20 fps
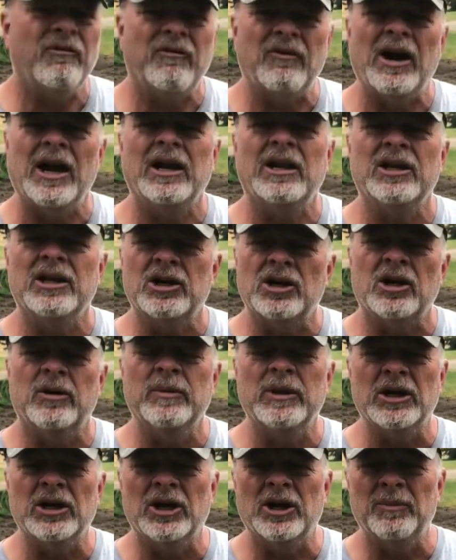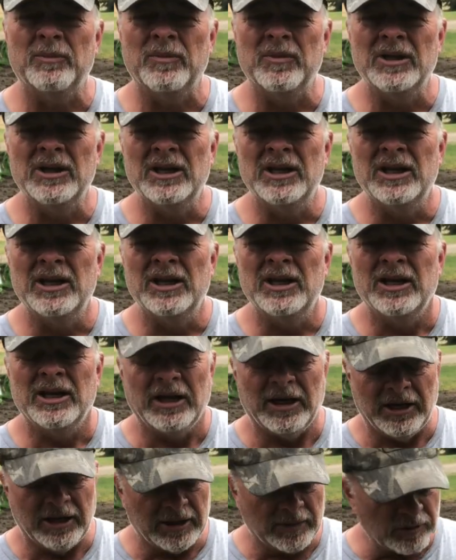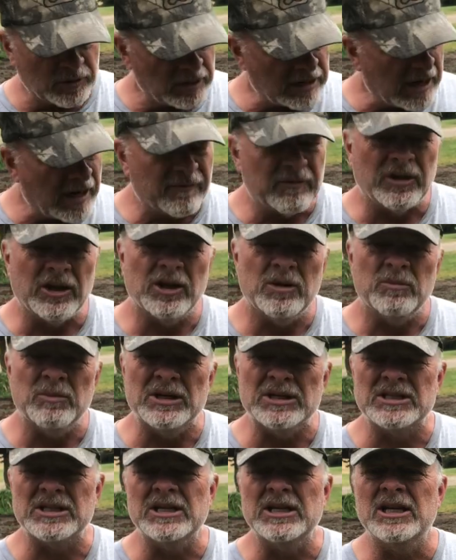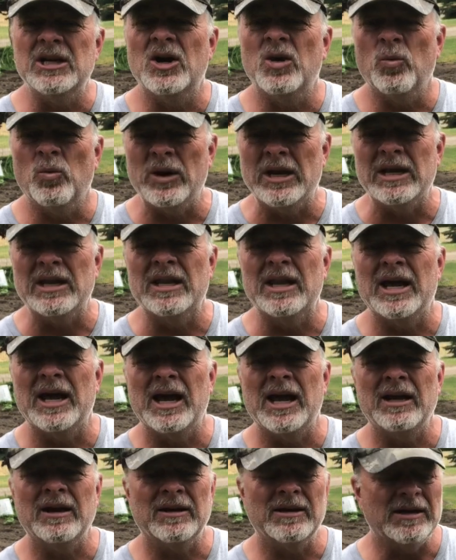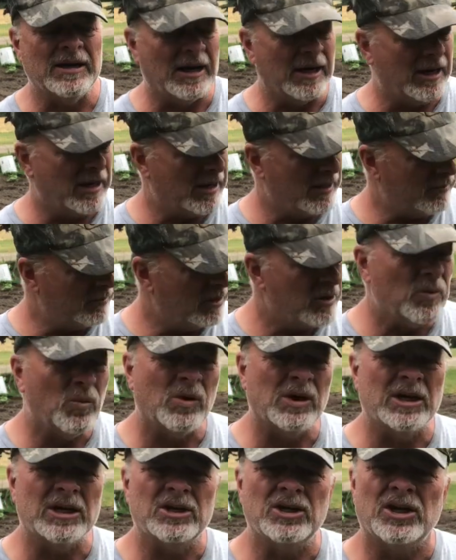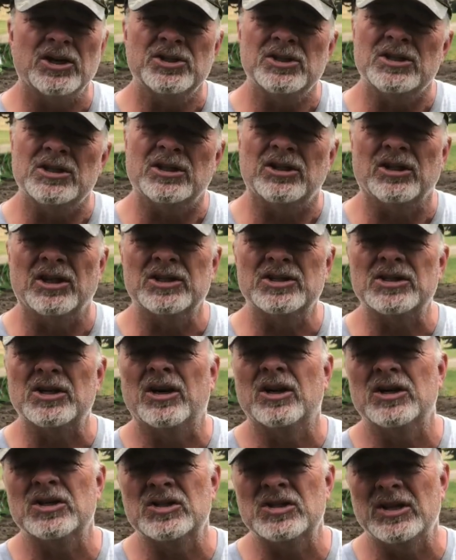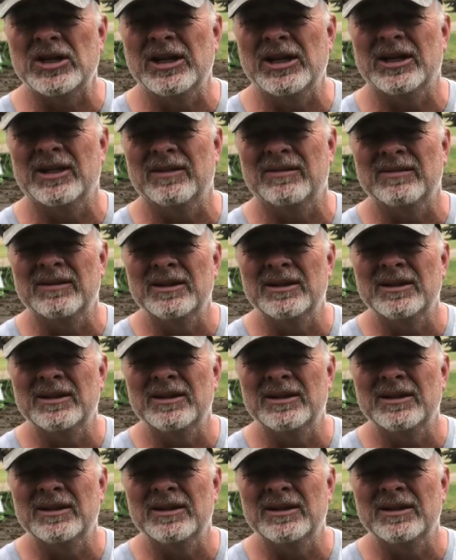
finally coming up. And I'm going to have to get busy weeding that. Didn't want to touch it until I started seeing